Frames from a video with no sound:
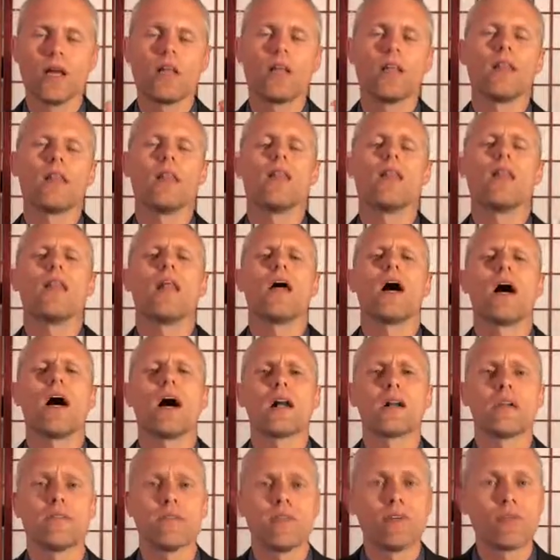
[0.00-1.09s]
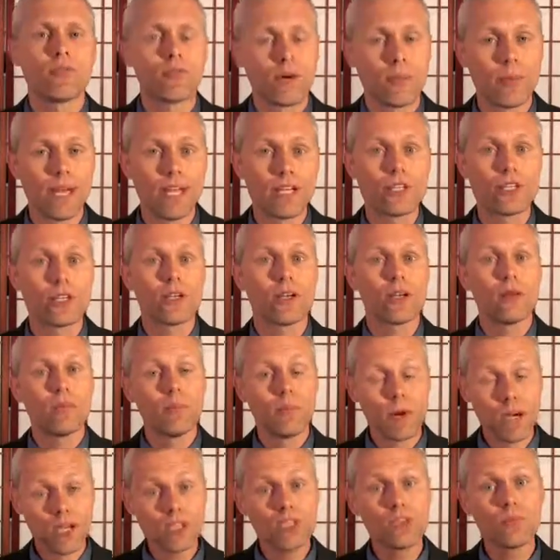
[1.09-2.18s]
a lot of information,
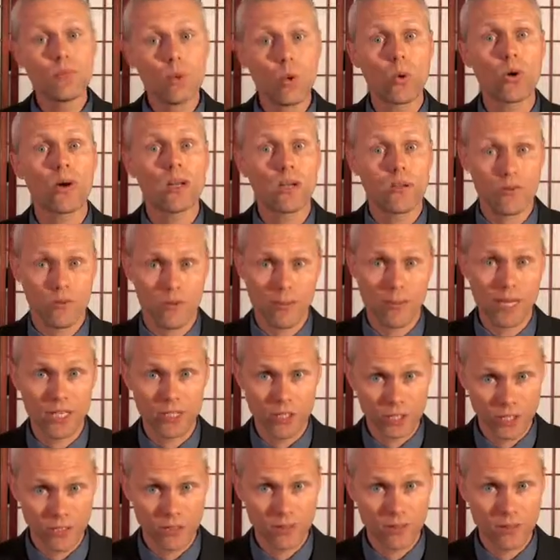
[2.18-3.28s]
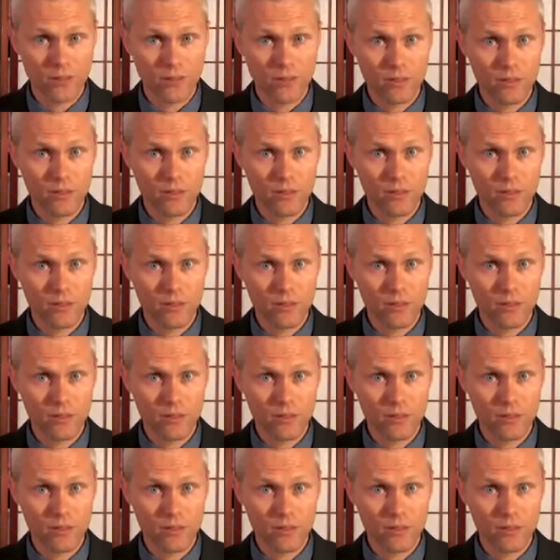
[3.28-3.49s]
much more information.